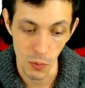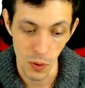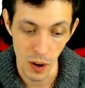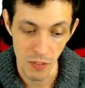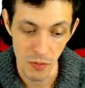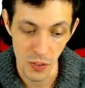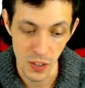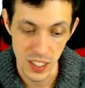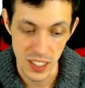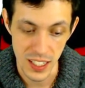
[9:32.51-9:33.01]

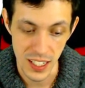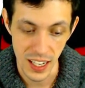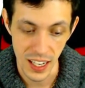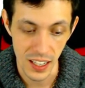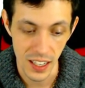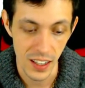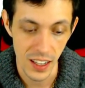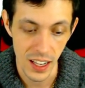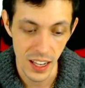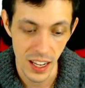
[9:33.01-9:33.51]

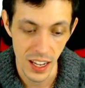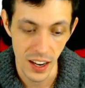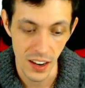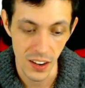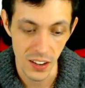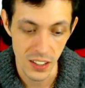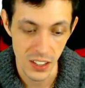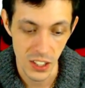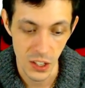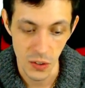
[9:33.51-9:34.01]
referencing
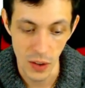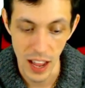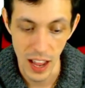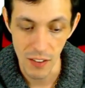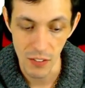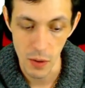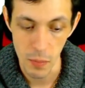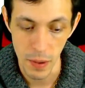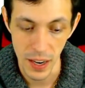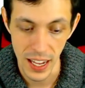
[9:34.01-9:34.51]
here. So
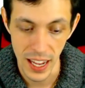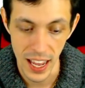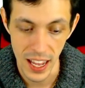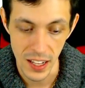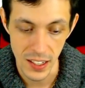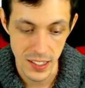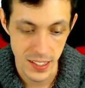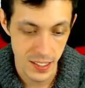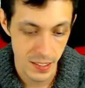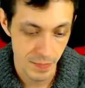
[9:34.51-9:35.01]
everybody
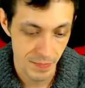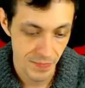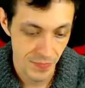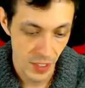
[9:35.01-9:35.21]
else.